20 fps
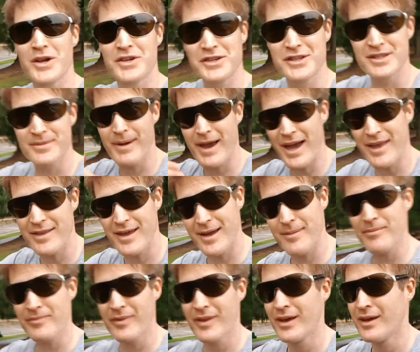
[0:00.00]
questions about
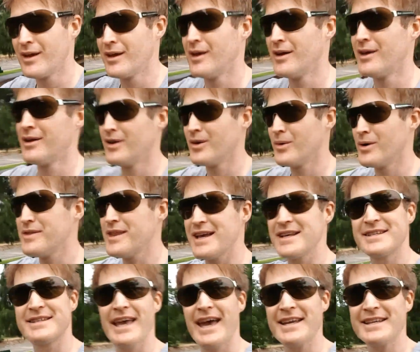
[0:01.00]
them. When
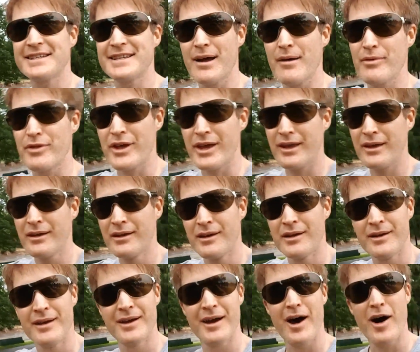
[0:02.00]
they say something,
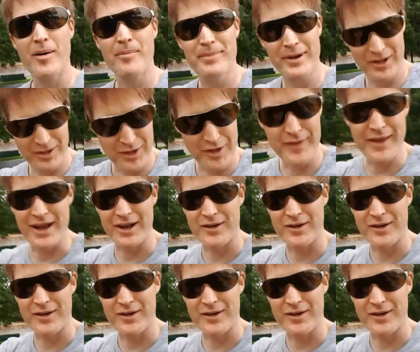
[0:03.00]
I'll build on